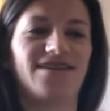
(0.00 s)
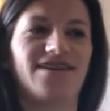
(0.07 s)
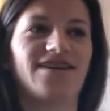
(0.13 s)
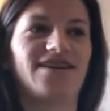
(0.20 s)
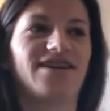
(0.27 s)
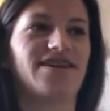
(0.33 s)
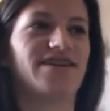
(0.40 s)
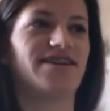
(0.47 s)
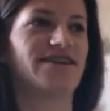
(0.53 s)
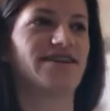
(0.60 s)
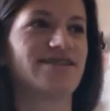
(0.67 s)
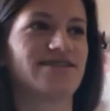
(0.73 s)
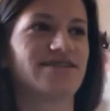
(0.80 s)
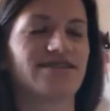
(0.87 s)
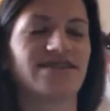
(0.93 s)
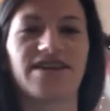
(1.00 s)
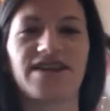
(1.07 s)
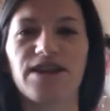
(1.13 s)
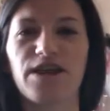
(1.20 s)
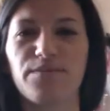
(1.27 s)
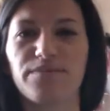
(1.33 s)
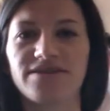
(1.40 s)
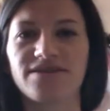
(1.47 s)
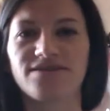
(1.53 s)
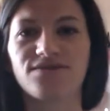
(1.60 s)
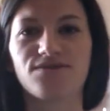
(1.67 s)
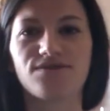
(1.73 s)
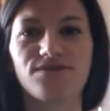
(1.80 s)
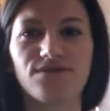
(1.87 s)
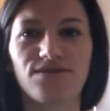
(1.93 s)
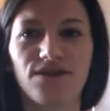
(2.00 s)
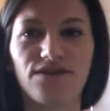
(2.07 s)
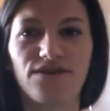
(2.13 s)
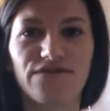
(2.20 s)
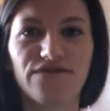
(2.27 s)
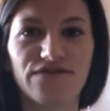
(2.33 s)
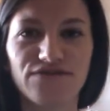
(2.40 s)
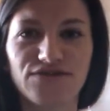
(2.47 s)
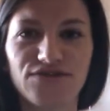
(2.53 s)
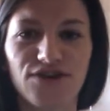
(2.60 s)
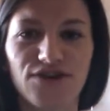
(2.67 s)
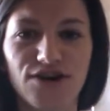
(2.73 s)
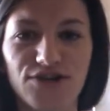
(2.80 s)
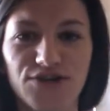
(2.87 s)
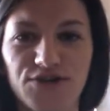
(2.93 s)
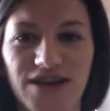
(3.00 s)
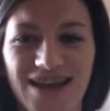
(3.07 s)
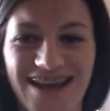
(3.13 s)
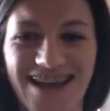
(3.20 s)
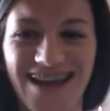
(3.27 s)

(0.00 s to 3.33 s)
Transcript: in an episode of Star Trek.